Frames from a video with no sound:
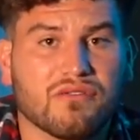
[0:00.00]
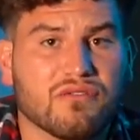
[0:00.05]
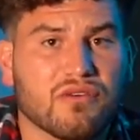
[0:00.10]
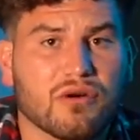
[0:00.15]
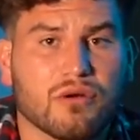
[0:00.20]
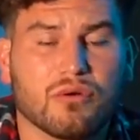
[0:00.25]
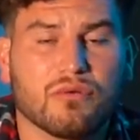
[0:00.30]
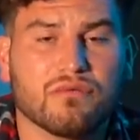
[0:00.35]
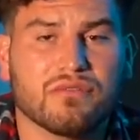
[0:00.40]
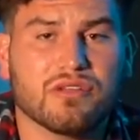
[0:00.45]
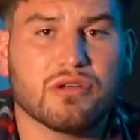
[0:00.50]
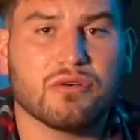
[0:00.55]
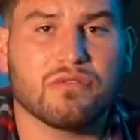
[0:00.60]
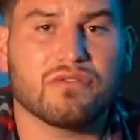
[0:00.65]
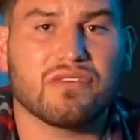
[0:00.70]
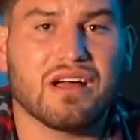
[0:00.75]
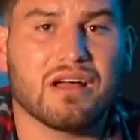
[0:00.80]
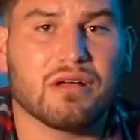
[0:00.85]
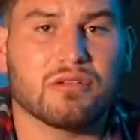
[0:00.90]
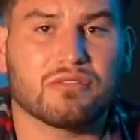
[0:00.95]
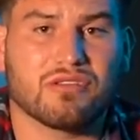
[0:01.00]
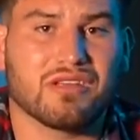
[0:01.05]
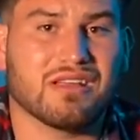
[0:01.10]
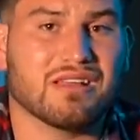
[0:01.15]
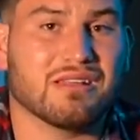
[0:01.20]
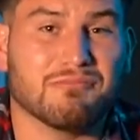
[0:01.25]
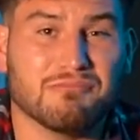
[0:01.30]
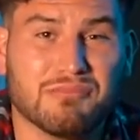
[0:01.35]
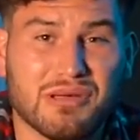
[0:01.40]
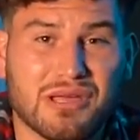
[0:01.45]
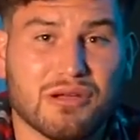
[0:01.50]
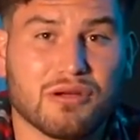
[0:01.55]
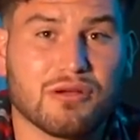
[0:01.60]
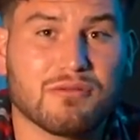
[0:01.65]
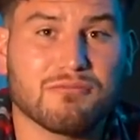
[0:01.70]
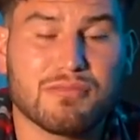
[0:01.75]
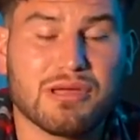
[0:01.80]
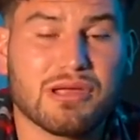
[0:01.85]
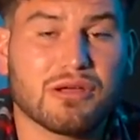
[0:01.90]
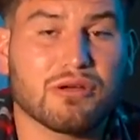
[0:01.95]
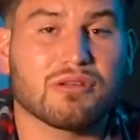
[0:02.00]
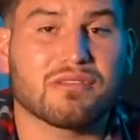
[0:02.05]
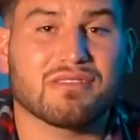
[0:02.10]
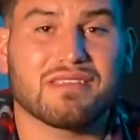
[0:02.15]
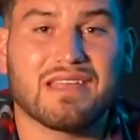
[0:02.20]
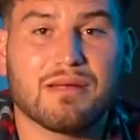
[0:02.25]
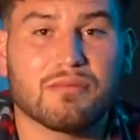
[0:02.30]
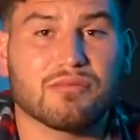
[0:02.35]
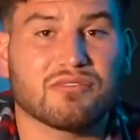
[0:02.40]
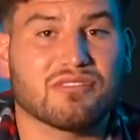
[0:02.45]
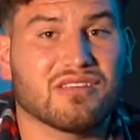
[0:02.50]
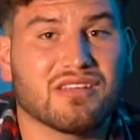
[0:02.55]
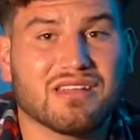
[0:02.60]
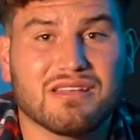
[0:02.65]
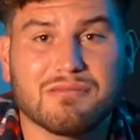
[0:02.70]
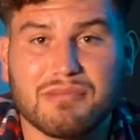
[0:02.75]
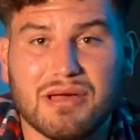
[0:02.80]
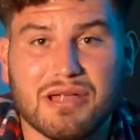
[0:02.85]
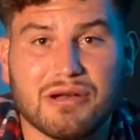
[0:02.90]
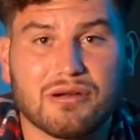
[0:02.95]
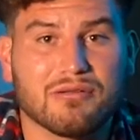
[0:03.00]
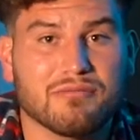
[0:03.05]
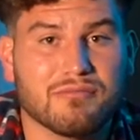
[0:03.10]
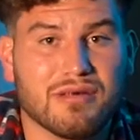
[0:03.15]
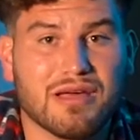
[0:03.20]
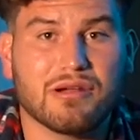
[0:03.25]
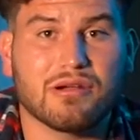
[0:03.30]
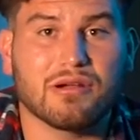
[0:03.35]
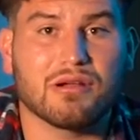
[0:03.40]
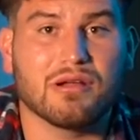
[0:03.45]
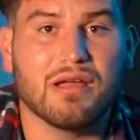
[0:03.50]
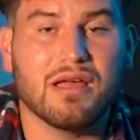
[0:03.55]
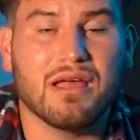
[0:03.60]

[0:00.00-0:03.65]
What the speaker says: photo and video files are getting bigger and bigger as cameras are getting better and better.